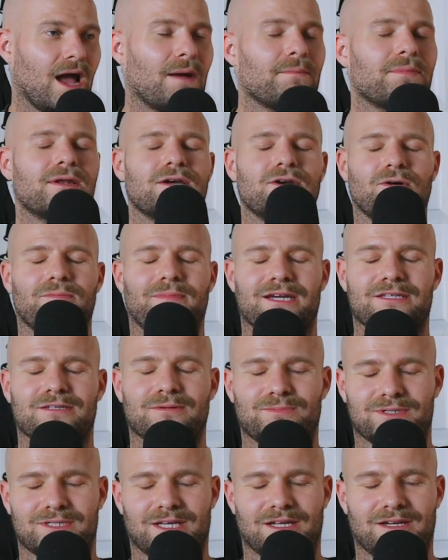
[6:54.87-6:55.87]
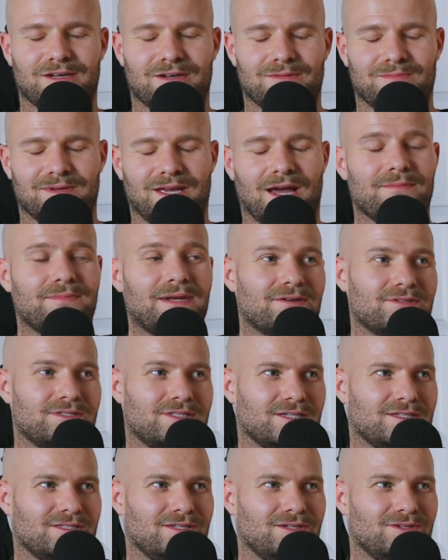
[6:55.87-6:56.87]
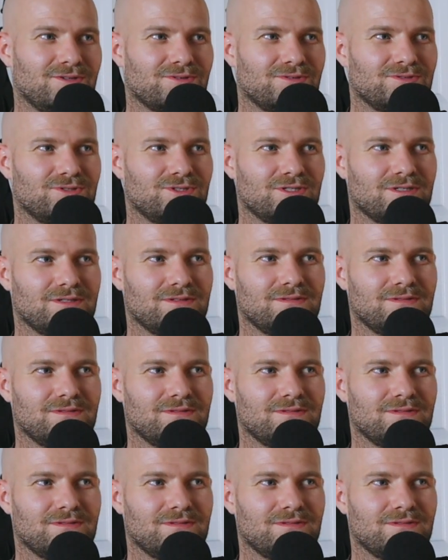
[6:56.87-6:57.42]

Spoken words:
I'm going to go back to pretending to be... I'm now 16-year-old Jill.